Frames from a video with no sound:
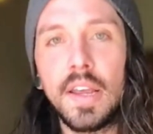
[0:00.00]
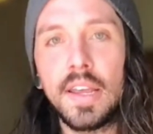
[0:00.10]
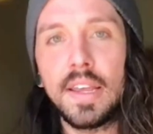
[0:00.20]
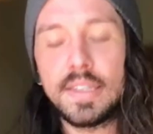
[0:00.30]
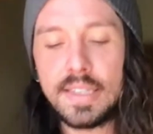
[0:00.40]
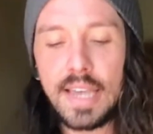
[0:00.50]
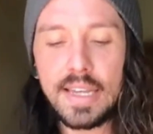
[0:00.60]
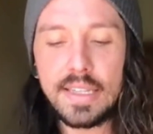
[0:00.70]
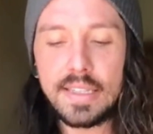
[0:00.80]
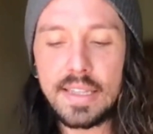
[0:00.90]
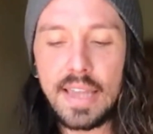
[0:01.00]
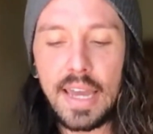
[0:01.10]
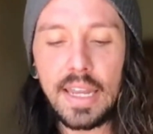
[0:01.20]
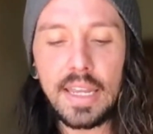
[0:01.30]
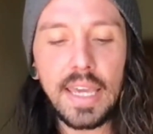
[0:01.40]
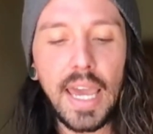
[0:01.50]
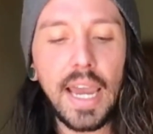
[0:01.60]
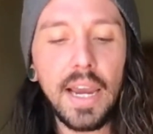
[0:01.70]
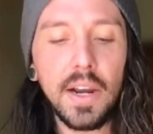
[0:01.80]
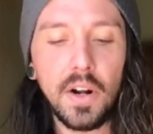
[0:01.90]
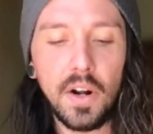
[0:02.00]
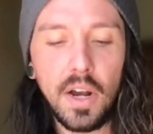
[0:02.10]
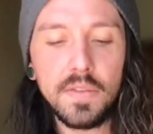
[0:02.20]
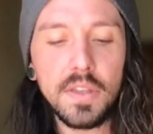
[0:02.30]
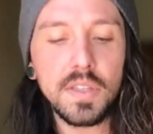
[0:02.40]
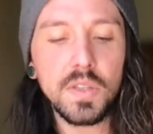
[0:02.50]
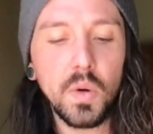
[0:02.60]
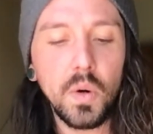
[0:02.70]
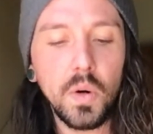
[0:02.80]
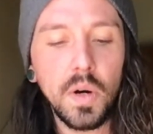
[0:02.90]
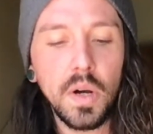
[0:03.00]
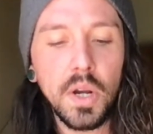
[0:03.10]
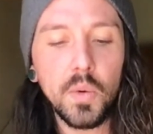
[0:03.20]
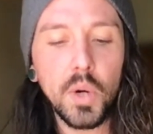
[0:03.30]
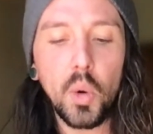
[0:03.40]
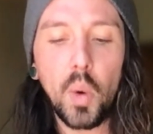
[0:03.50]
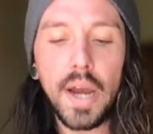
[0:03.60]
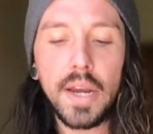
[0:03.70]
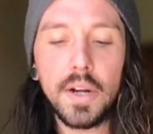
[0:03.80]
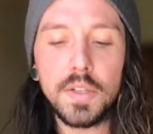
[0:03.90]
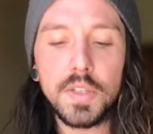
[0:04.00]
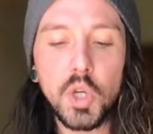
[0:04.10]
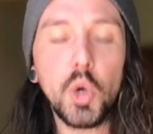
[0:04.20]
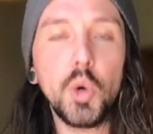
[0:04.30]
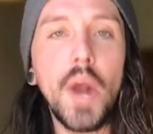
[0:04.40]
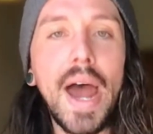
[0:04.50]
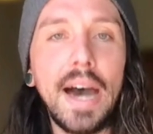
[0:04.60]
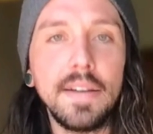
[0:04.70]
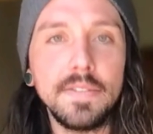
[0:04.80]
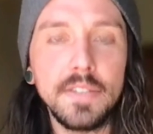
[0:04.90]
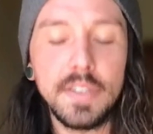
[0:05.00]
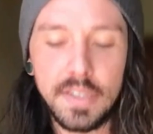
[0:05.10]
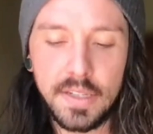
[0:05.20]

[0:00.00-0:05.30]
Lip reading: says that care of the soul requires craft,